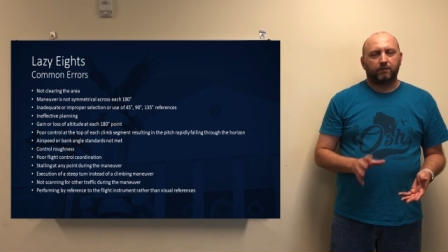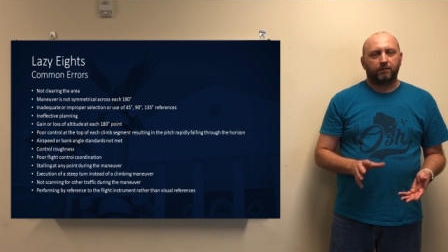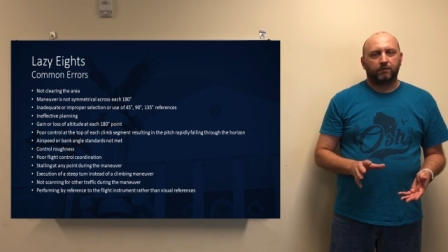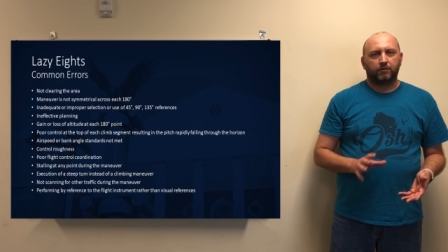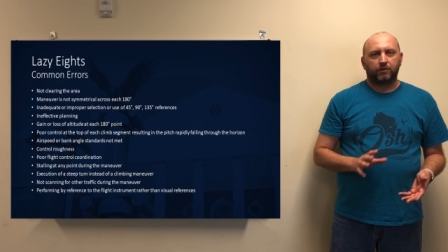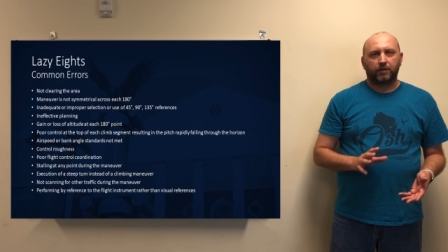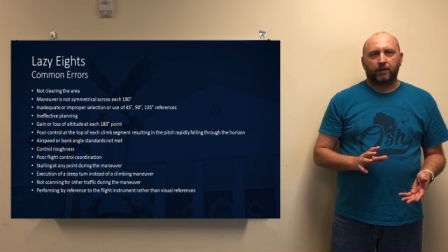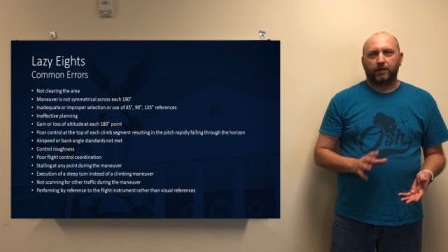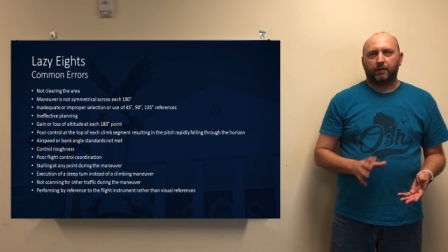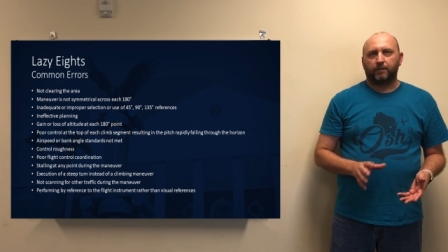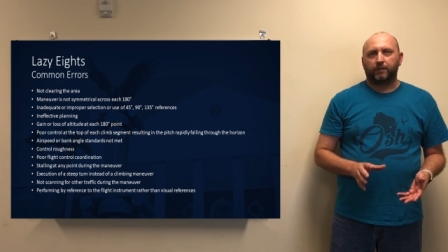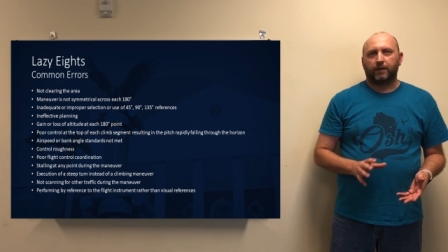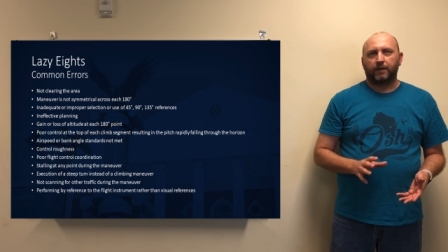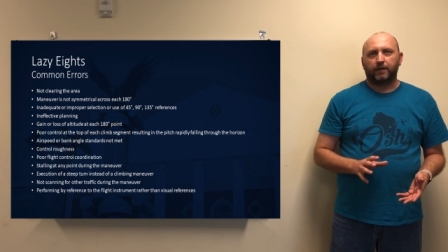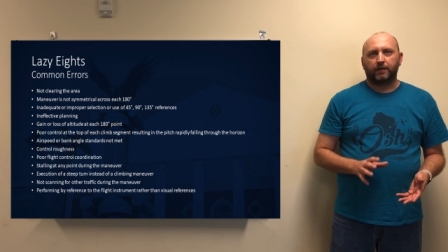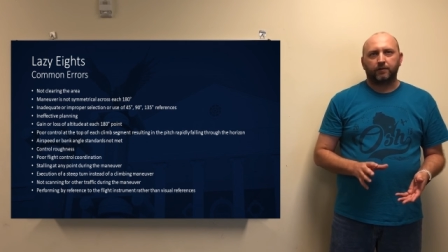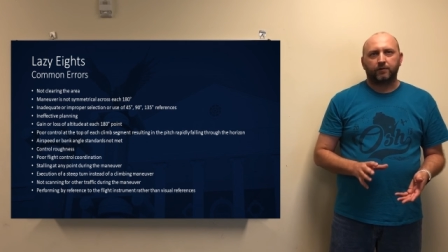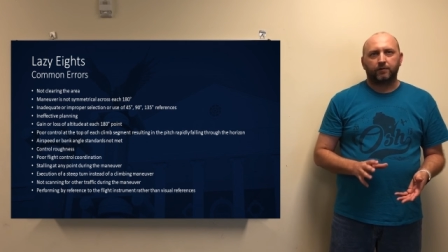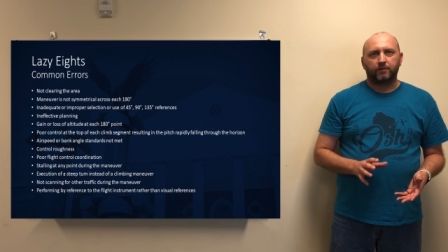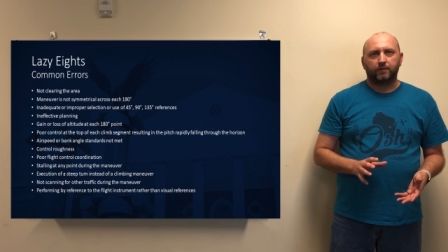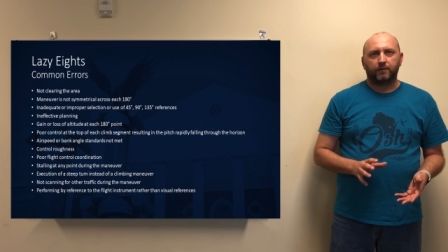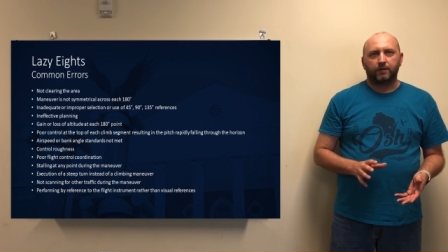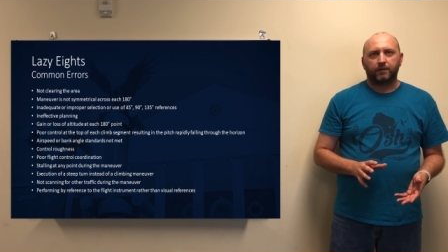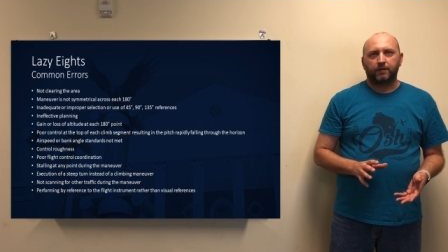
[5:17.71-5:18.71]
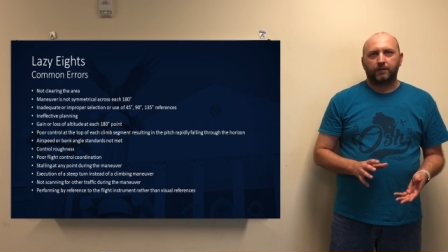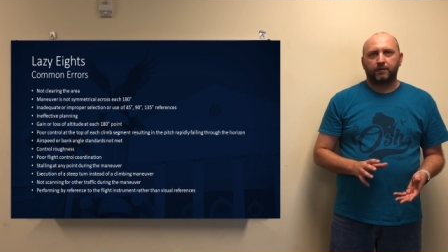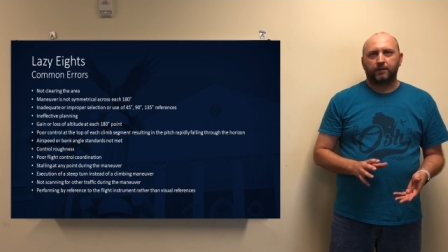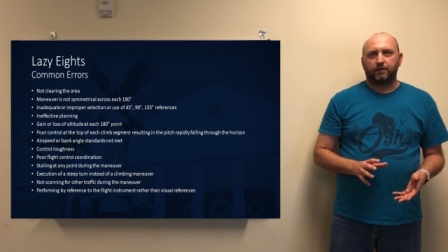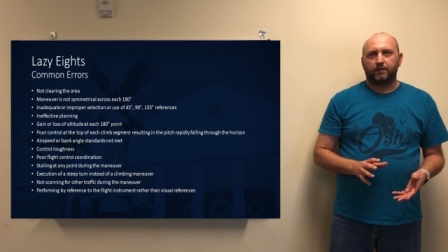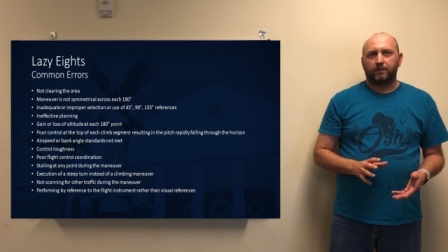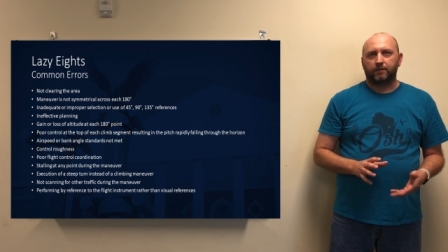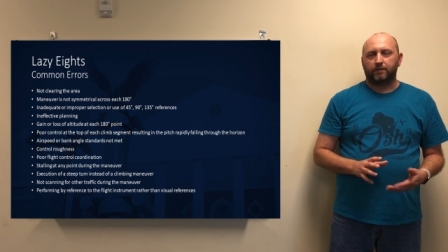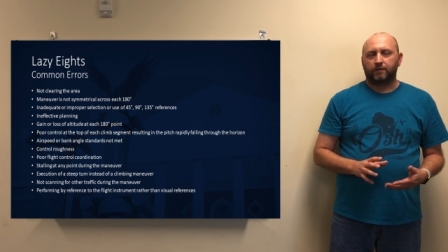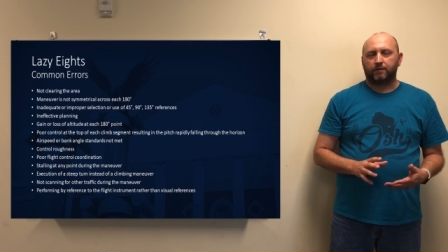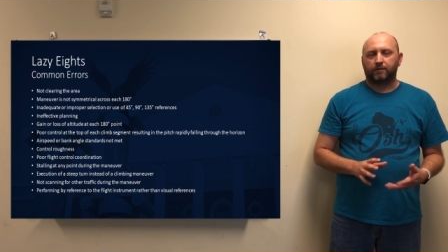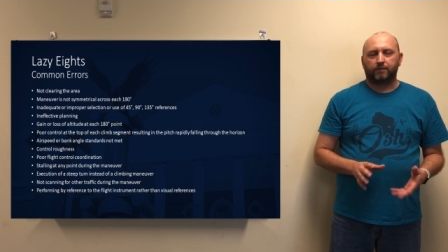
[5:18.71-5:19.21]
checking my
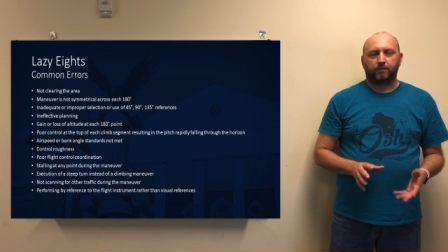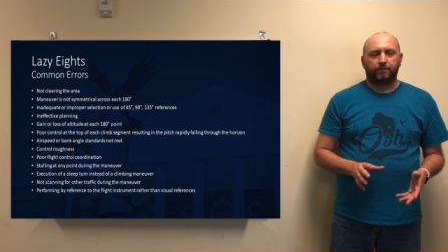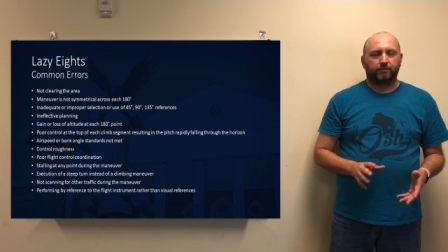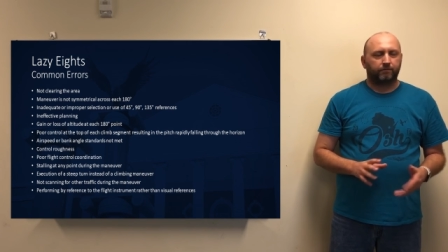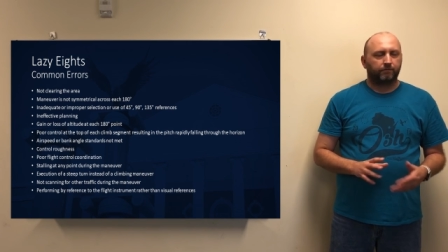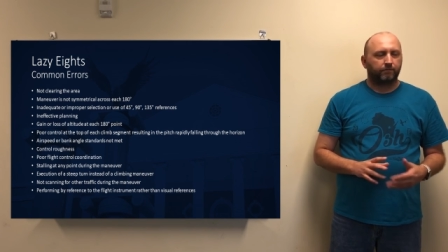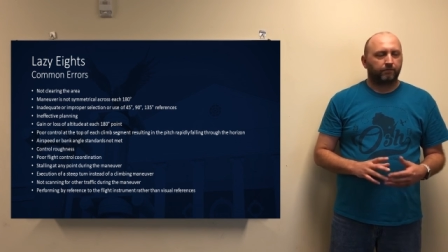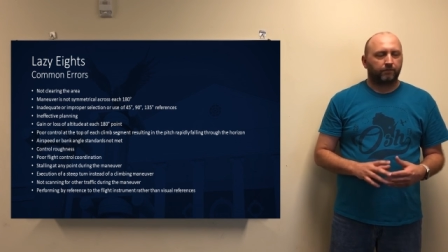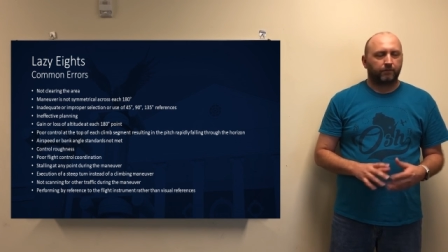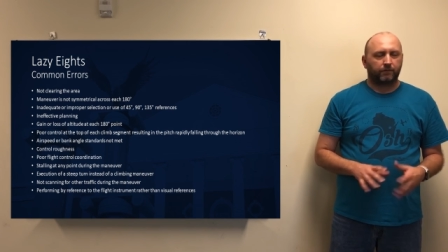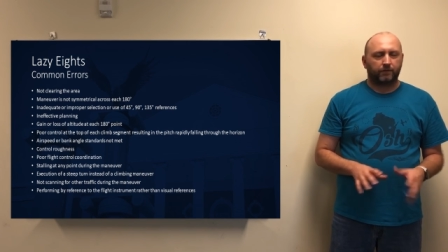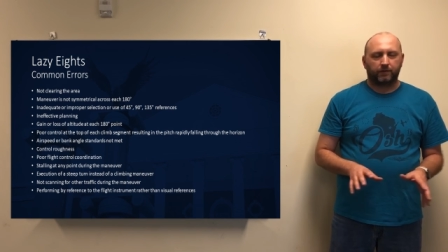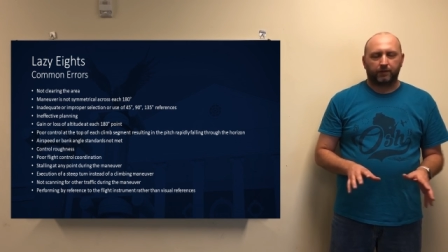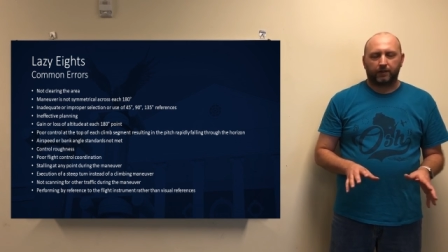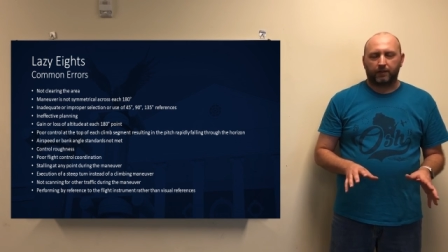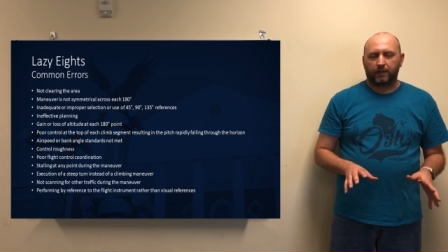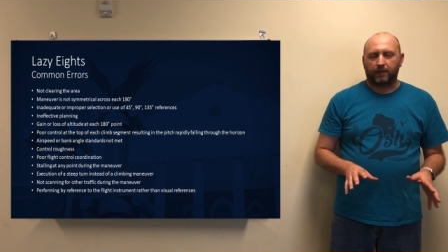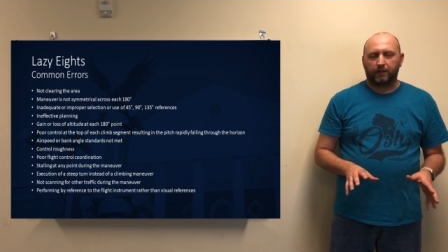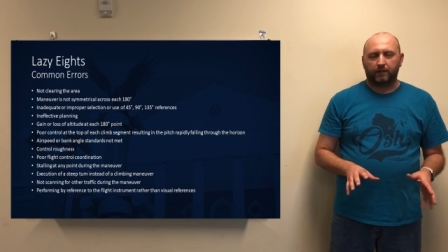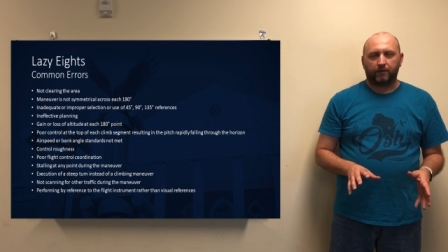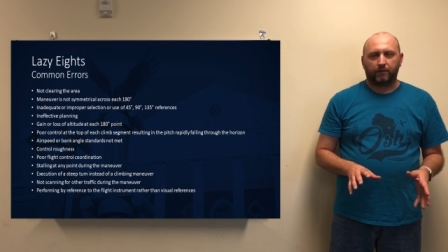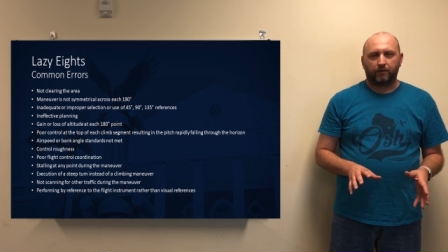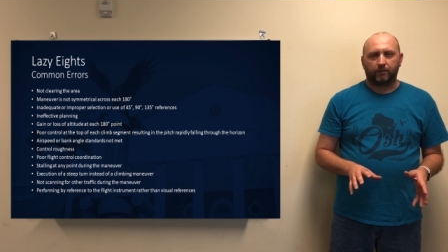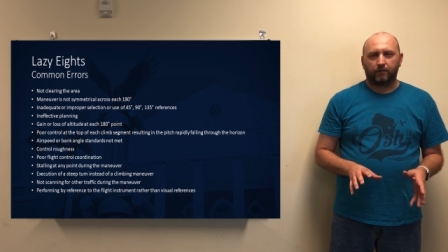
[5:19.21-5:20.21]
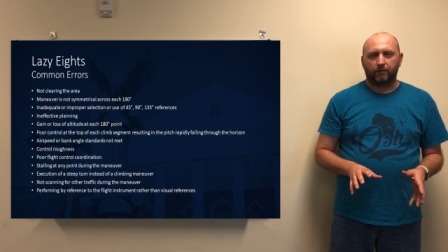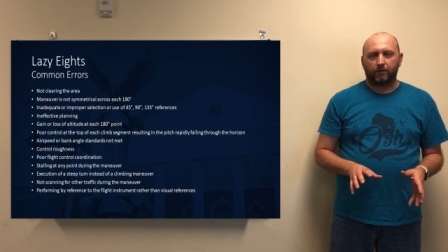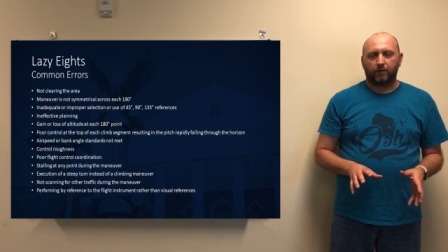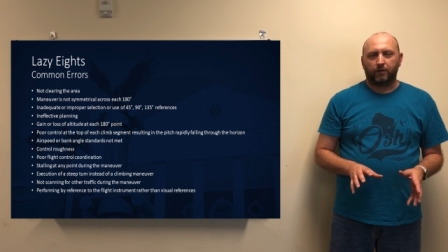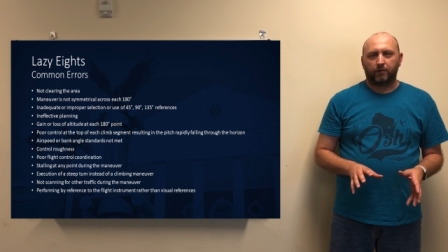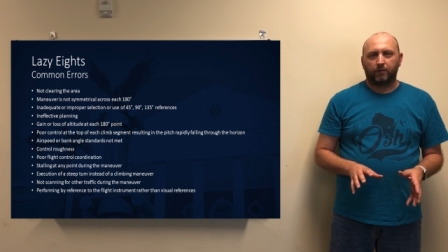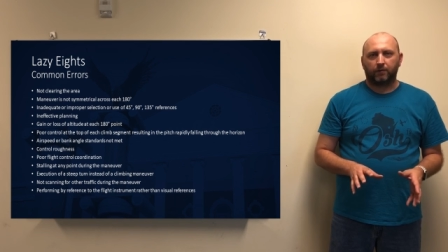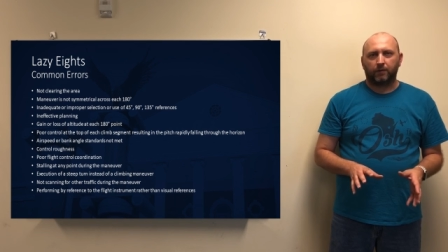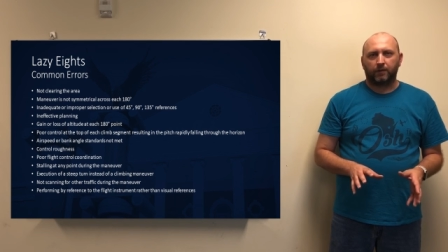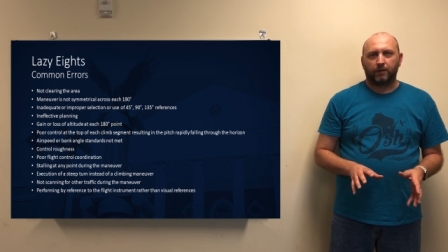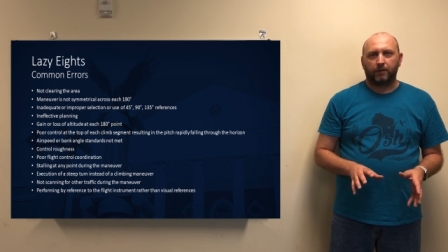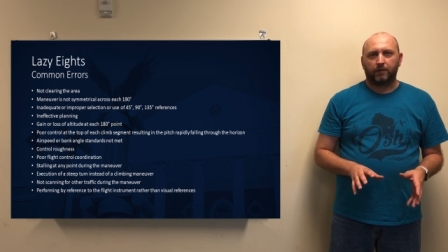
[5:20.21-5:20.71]
instruments, did not
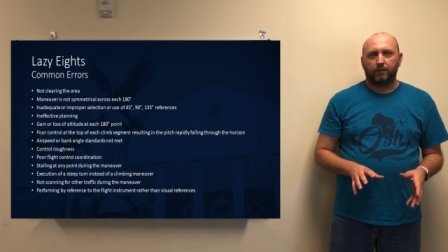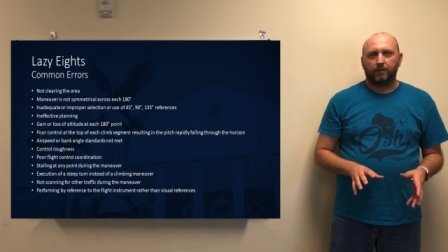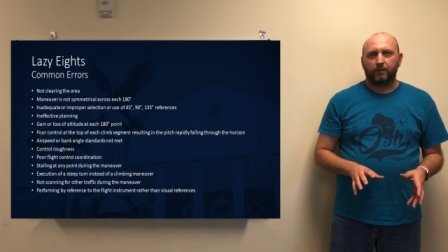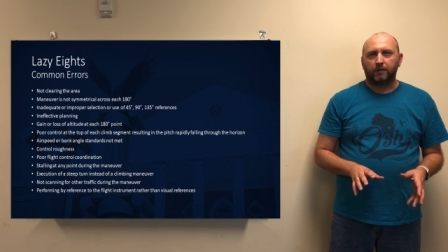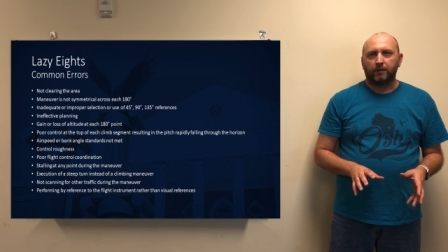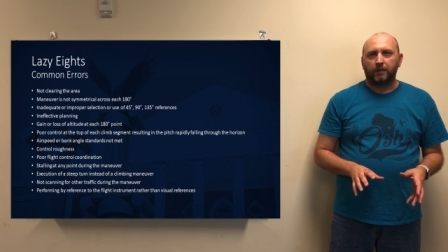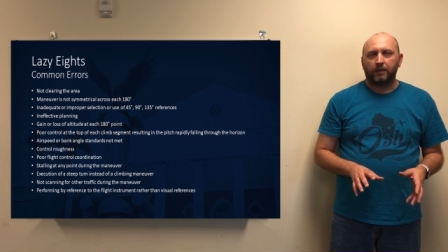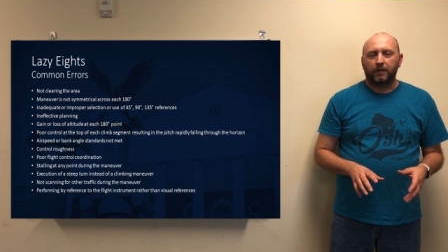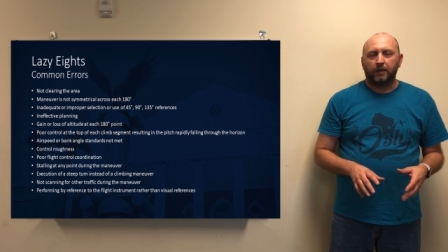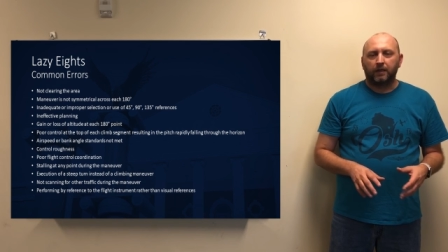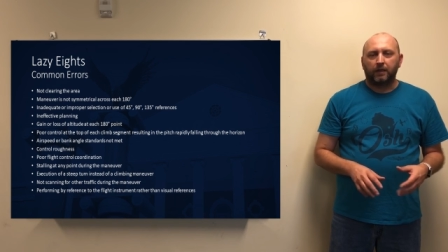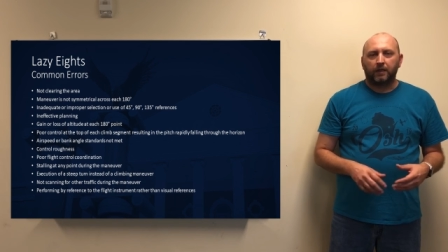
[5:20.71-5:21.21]
go well.